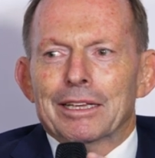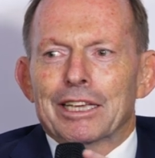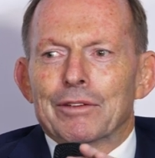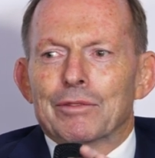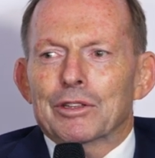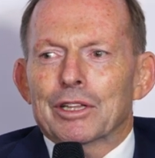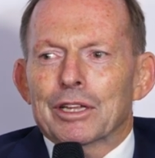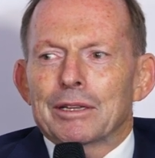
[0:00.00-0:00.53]

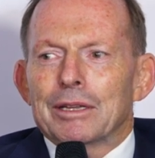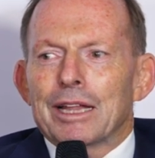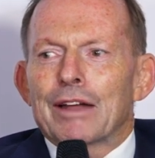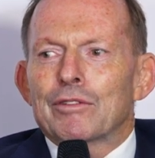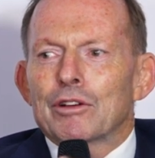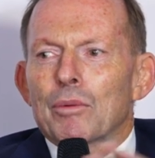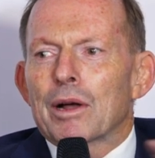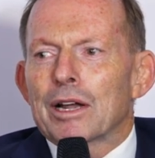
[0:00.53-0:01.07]
Given that
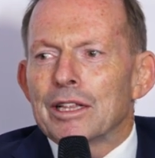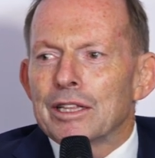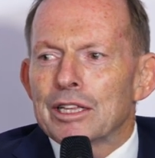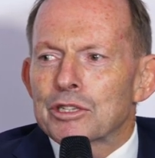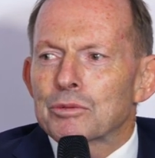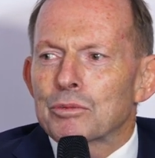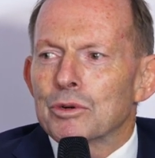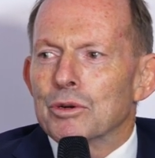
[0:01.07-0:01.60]
everyone in
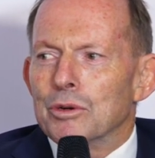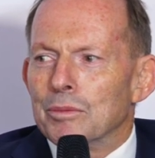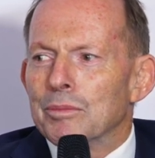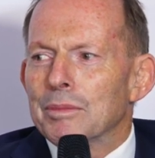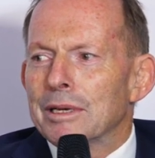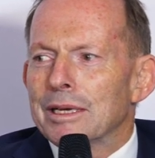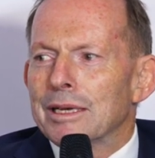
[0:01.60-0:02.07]
this room